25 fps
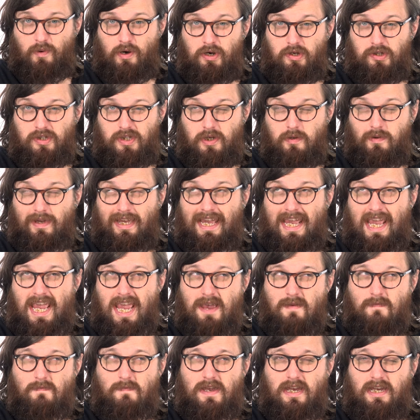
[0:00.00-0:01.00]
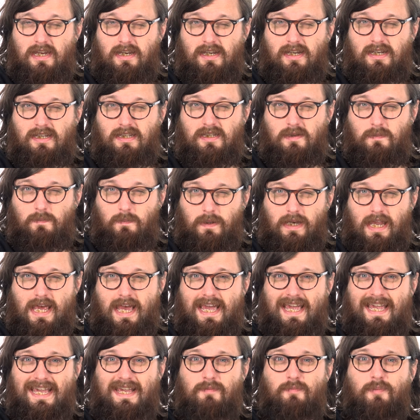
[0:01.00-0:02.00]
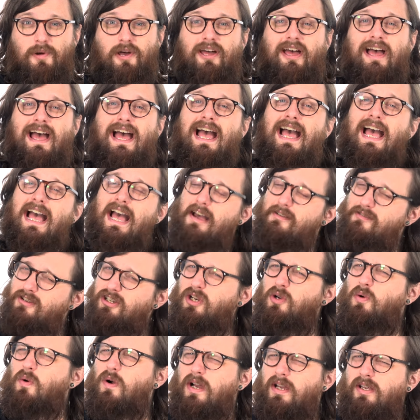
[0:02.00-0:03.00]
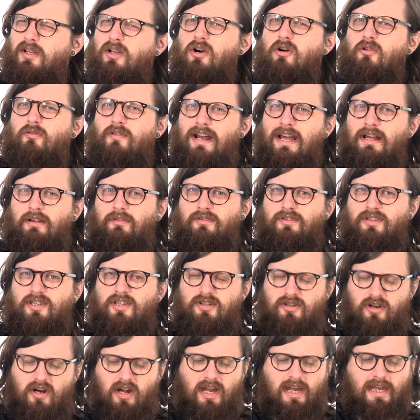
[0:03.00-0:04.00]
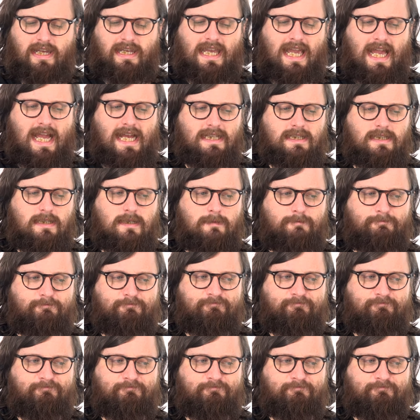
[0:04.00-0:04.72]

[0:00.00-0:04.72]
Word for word: books you keep meaning to play but haven't quite got round to trying yet.